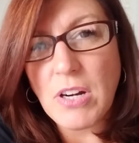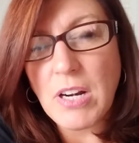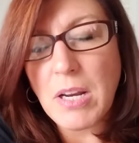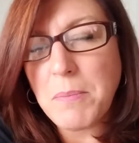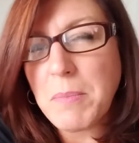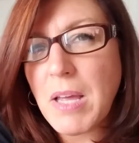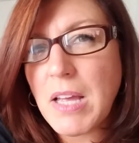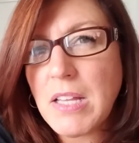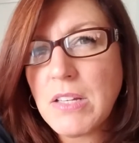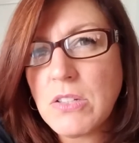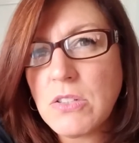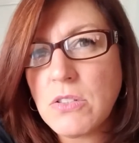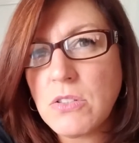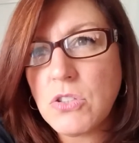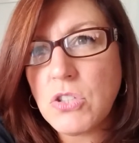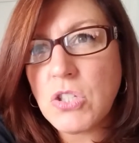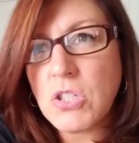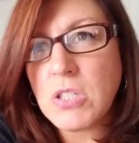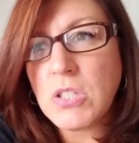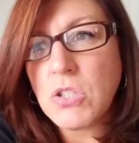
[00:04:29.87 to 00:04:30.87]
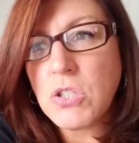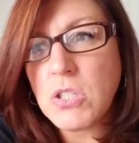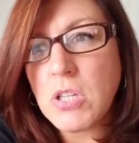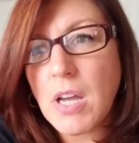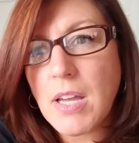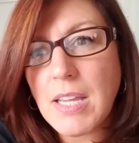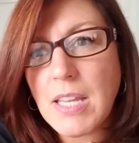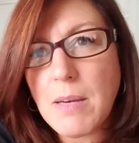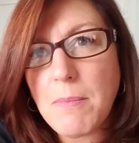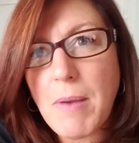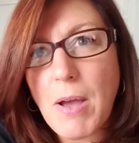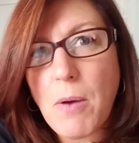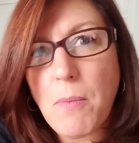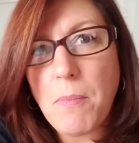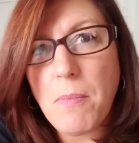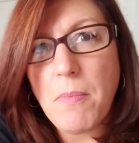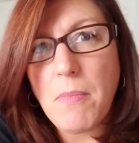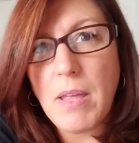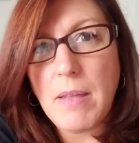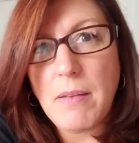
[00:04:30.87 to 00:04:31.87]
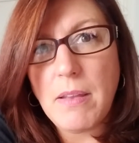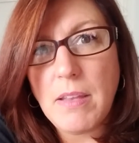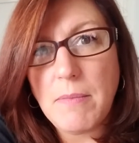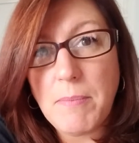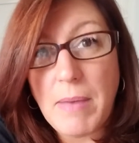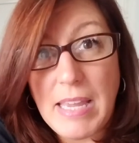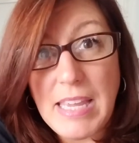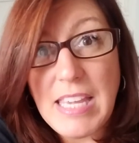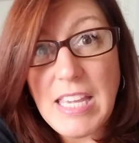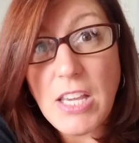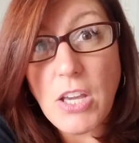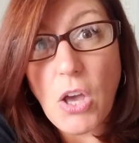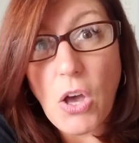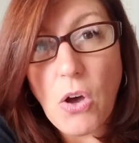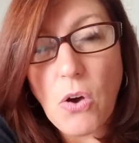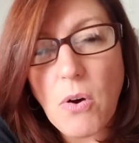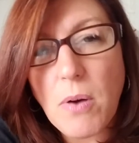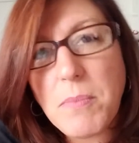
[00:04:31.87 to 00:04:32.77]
And I'm not just talking about my ego.